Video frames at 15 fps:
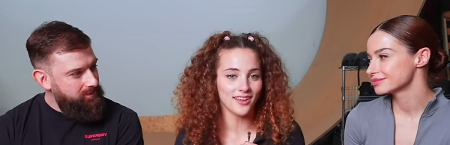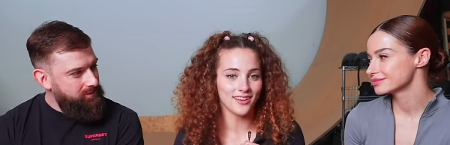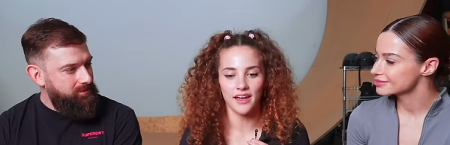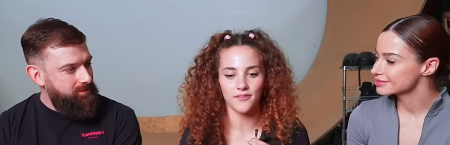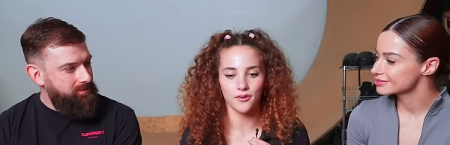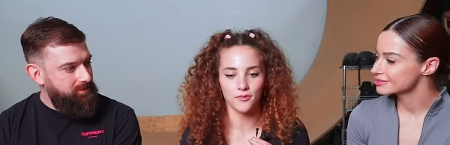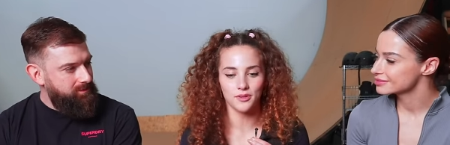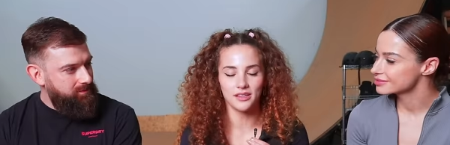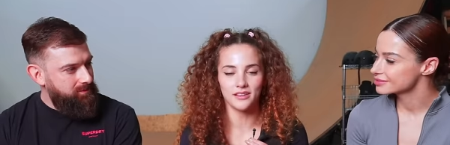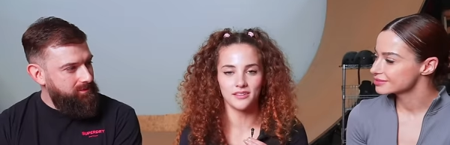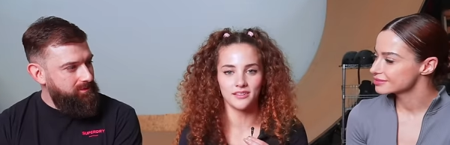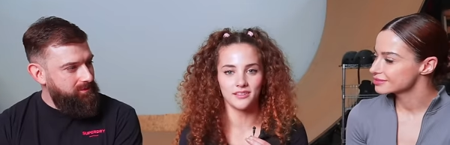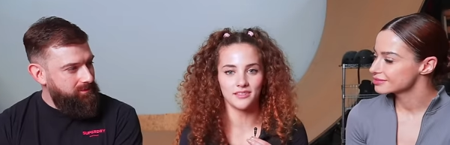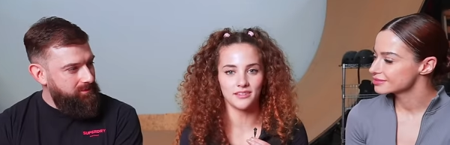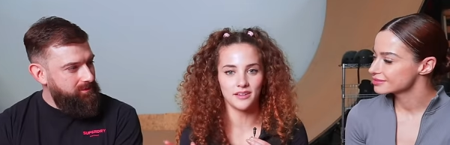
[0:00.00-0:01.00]
Speaker 1: Everyone
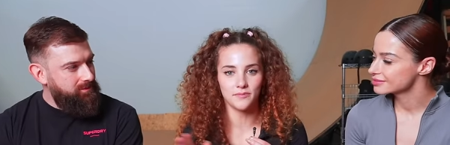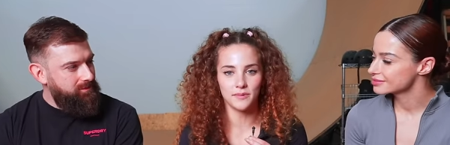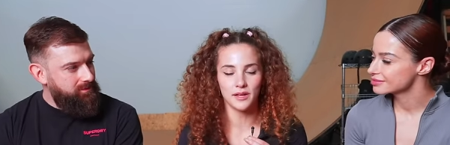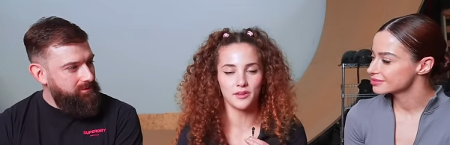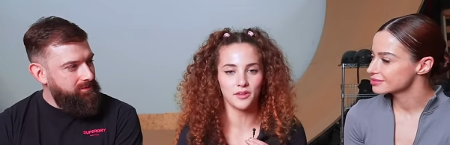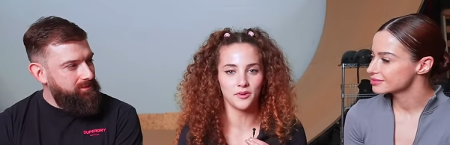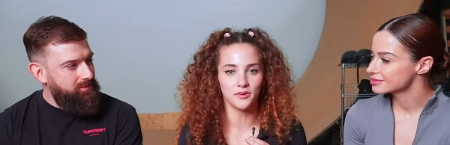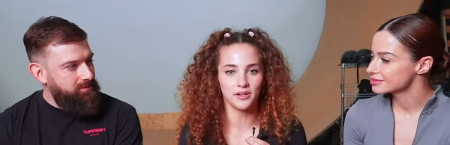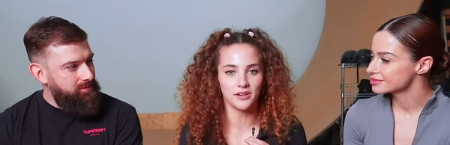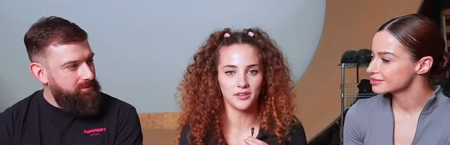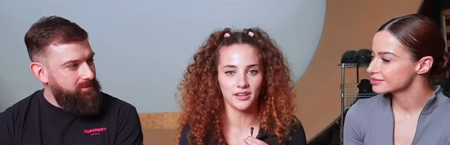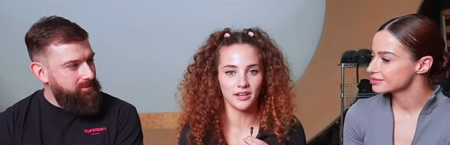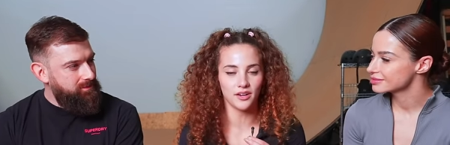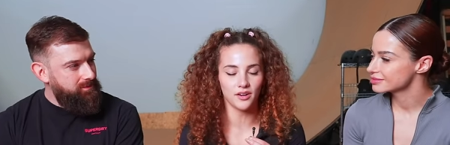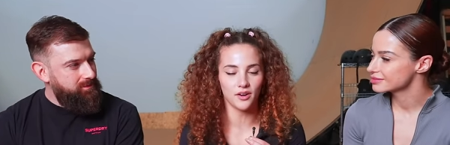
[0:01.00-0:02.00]
leave me alone in
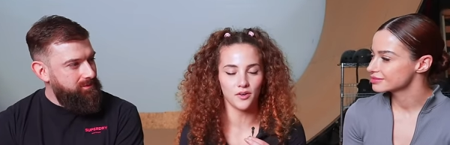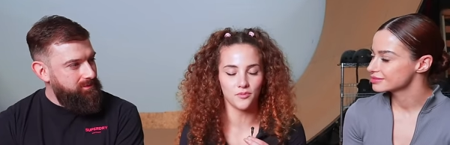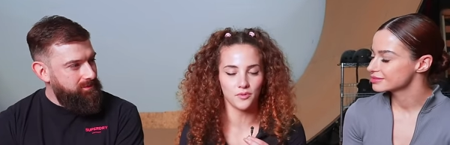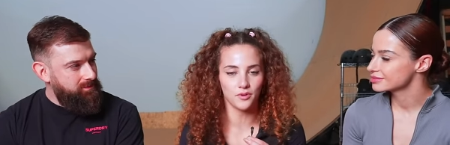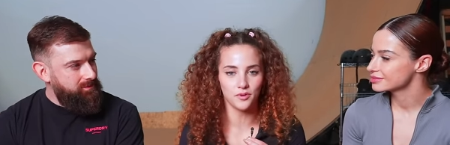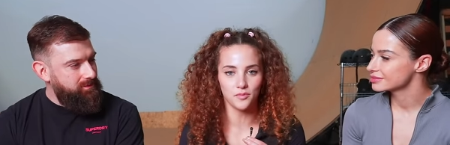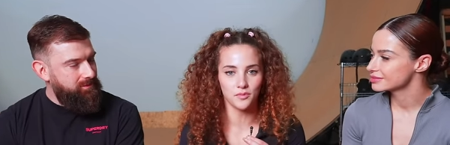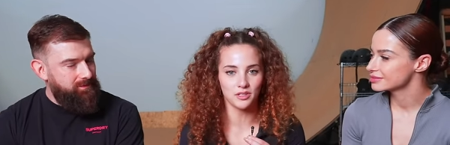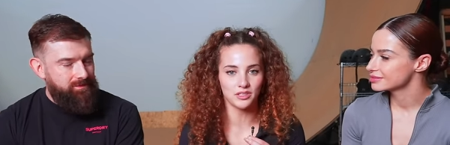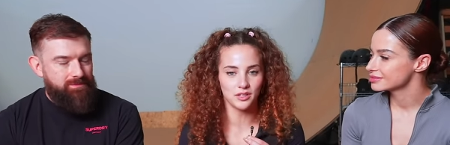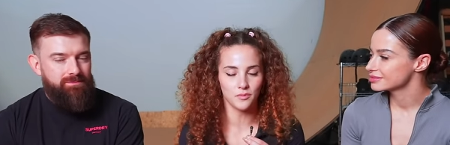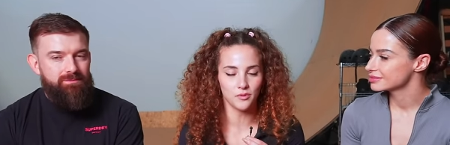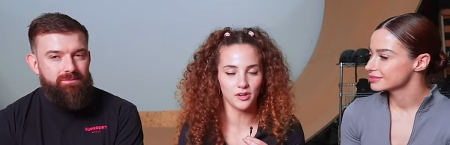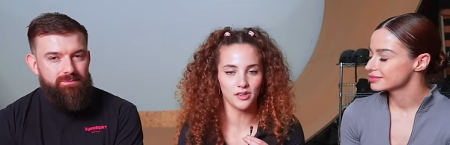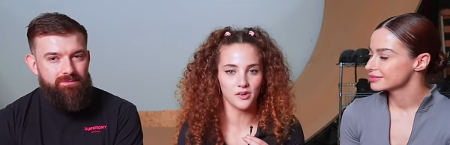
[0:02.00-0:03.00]
like a room or
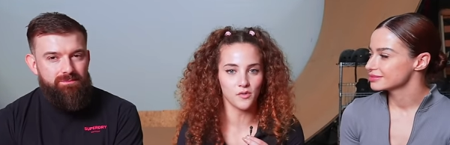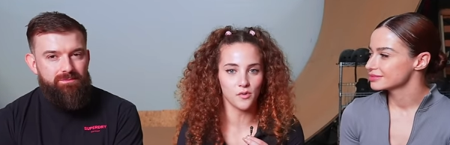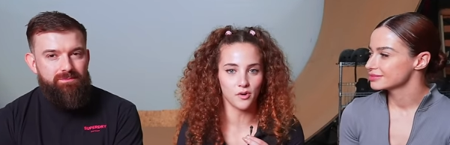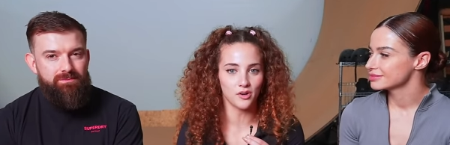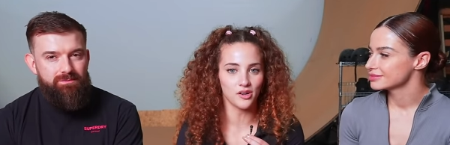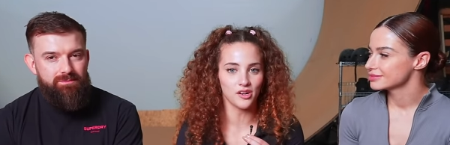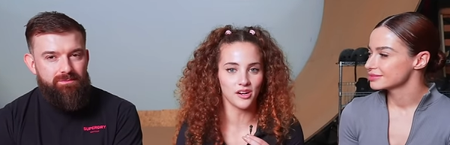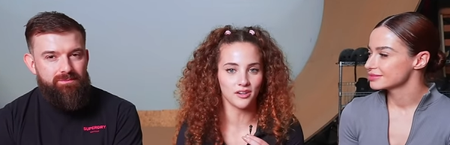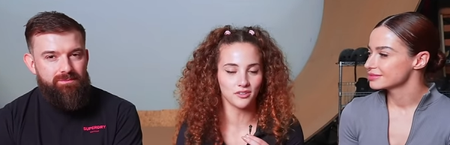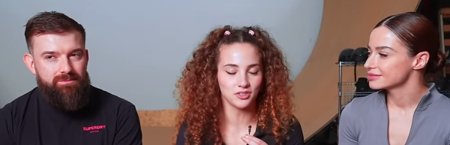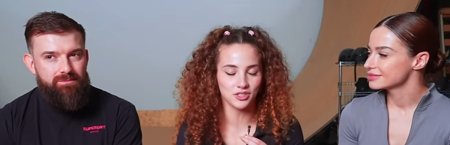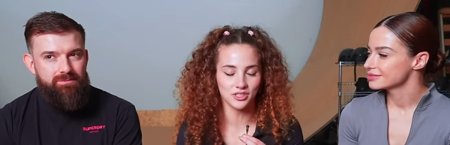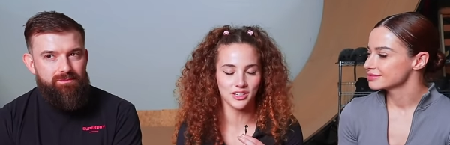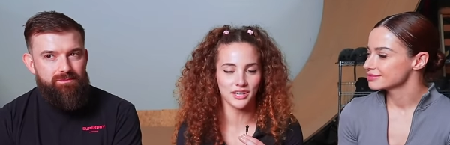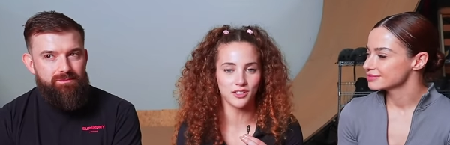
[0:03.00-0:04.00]
somewhere in the corner and I'll
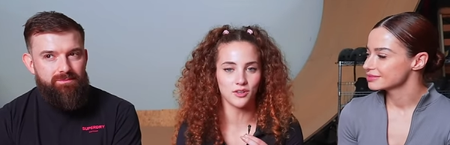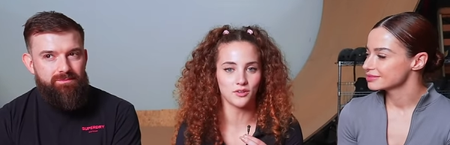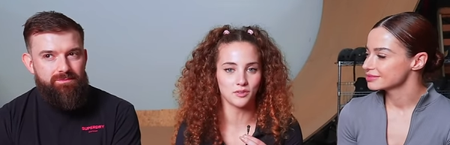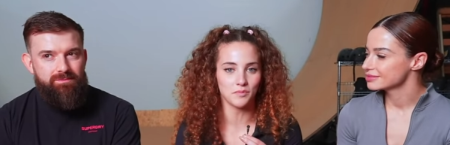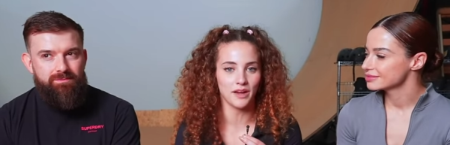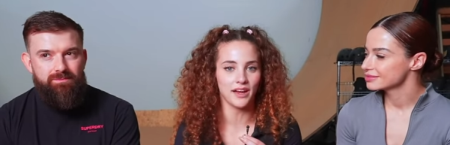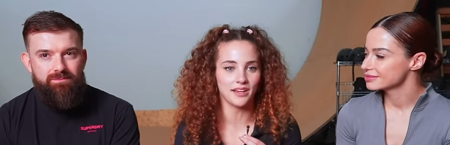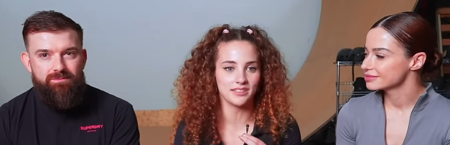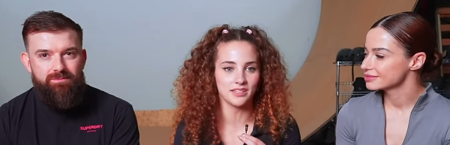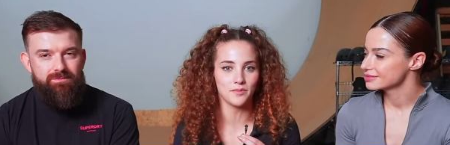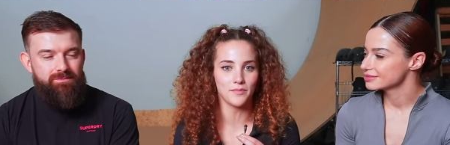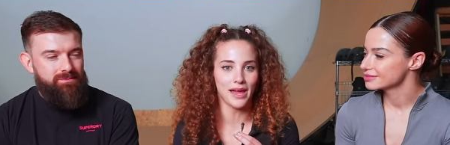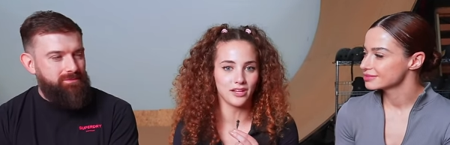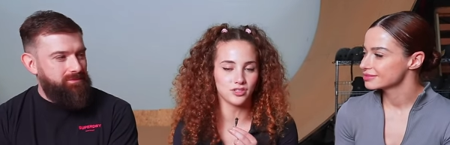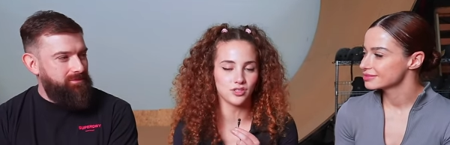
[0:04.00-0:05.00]
just like close my eyes and
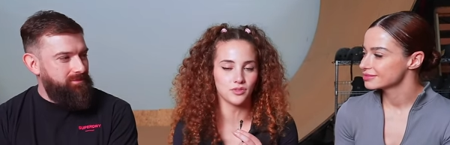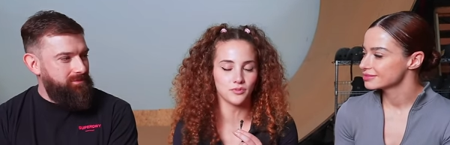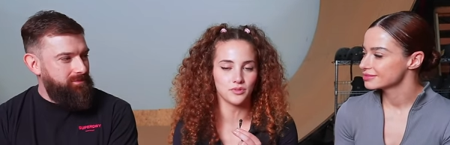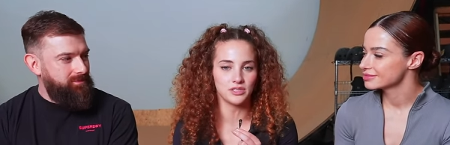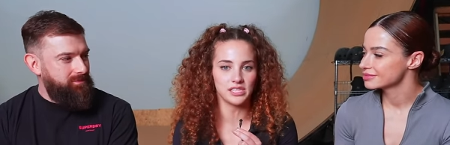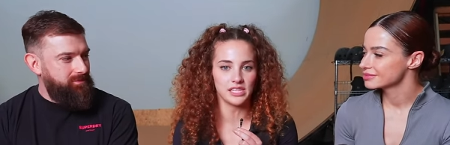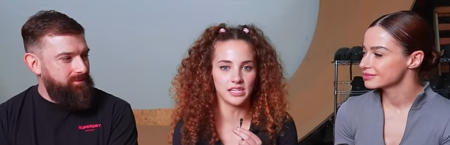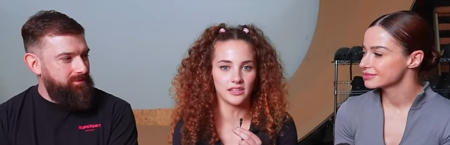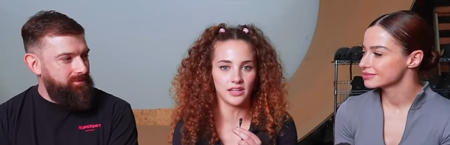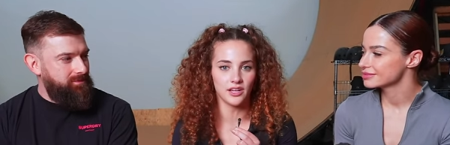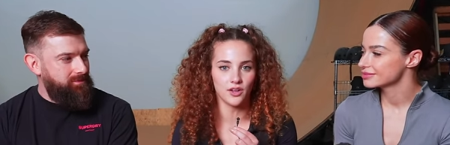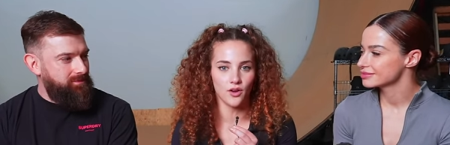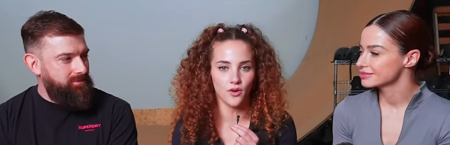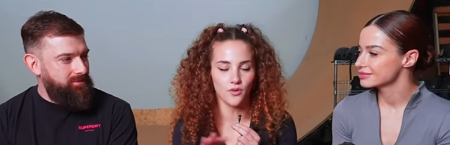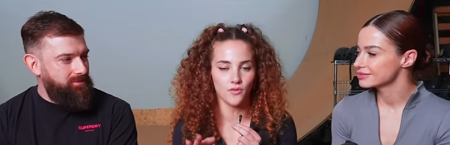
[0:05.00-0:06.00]
imagine the routine like
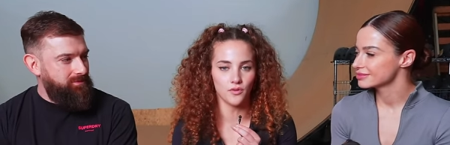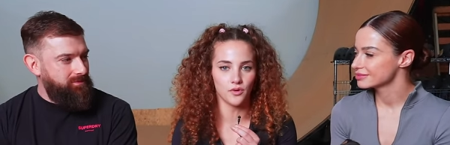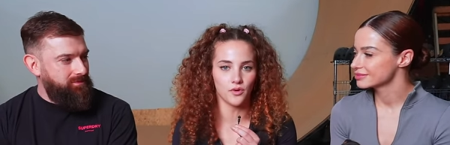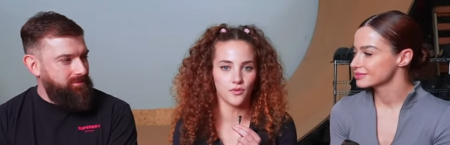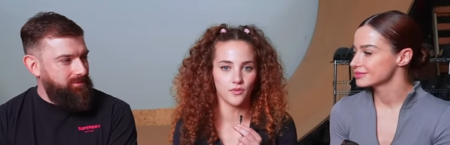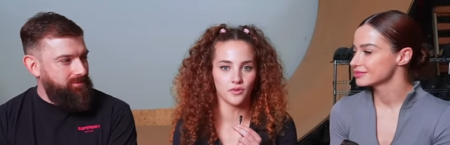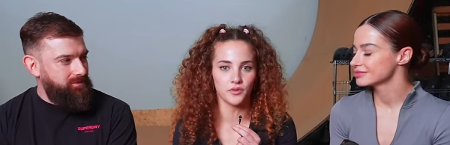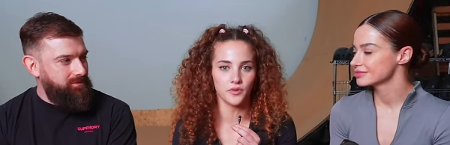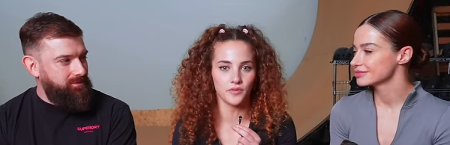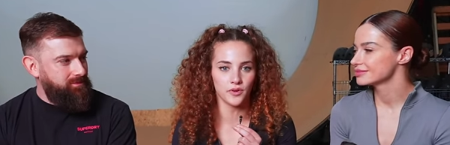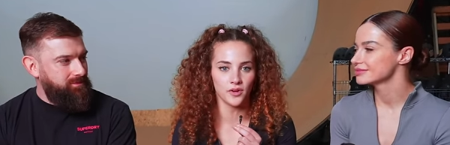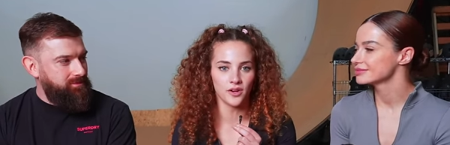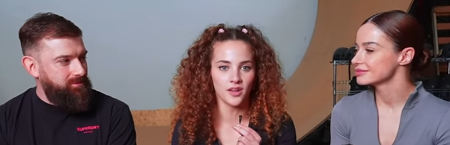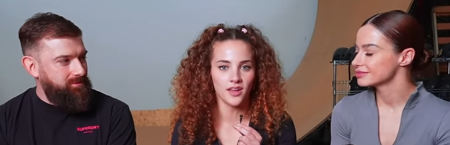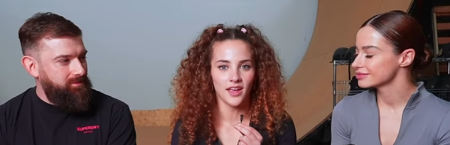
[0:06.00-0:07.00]
over and over and
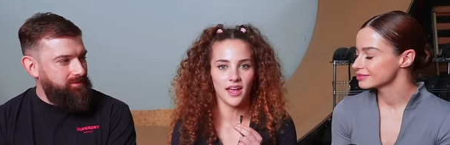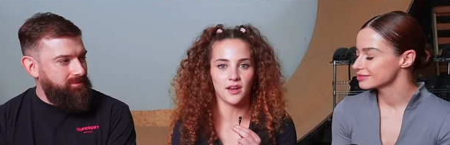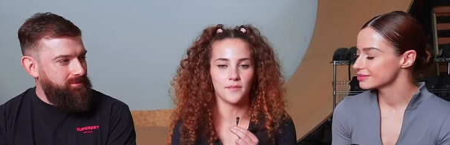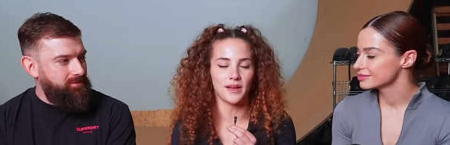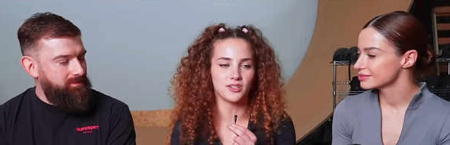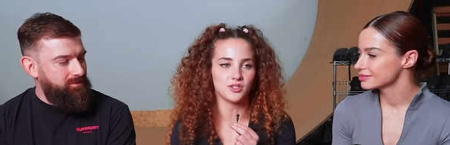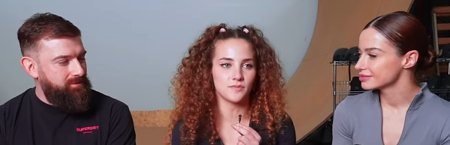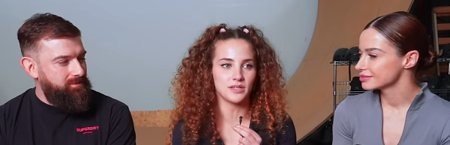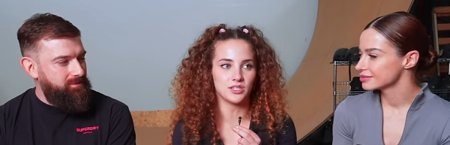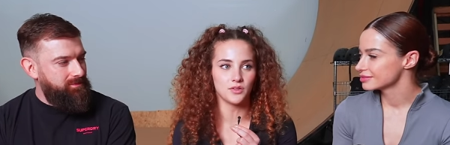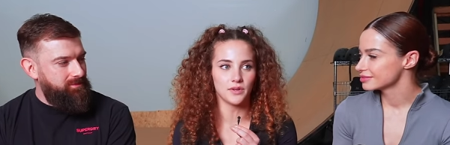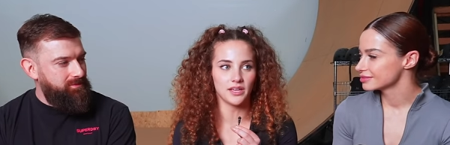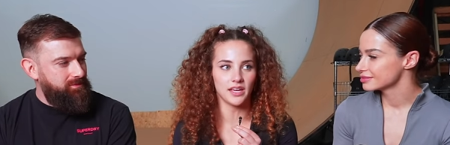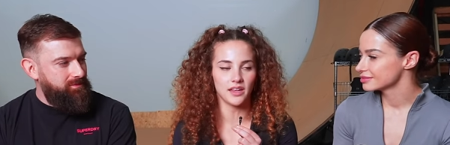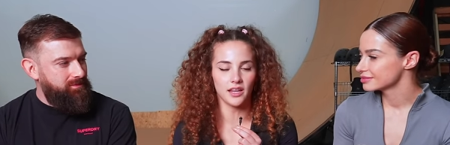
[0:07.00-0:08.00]
over and imagine me
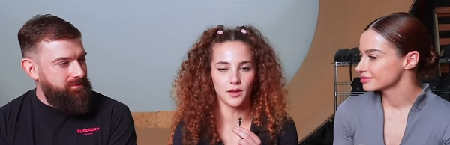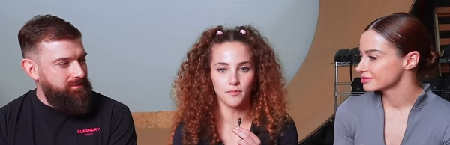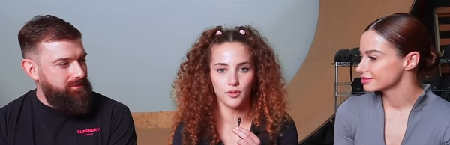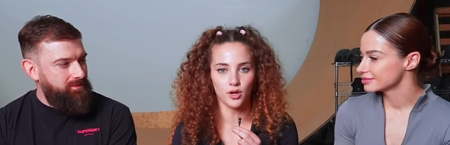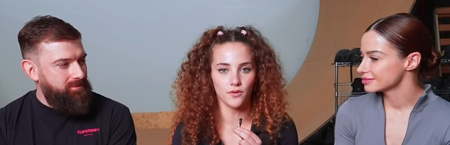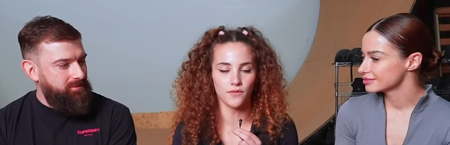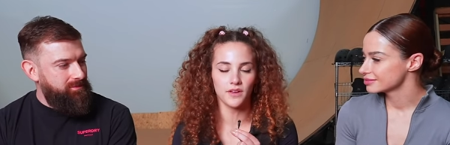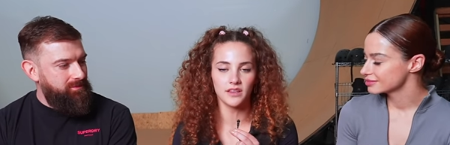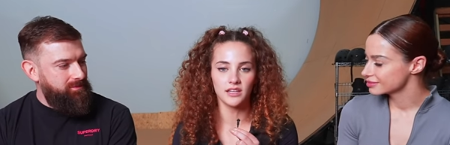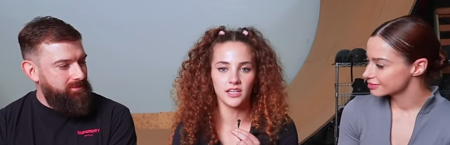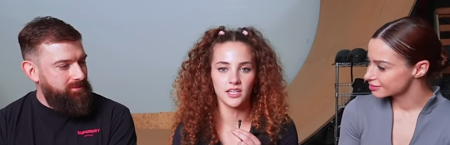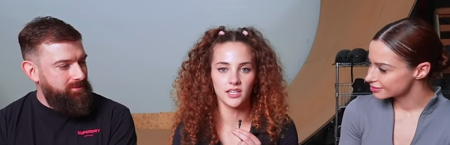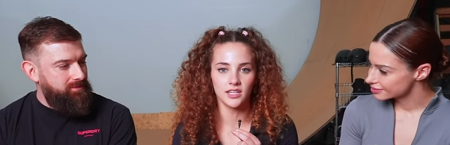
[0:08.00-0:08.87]
doing it like perfectly.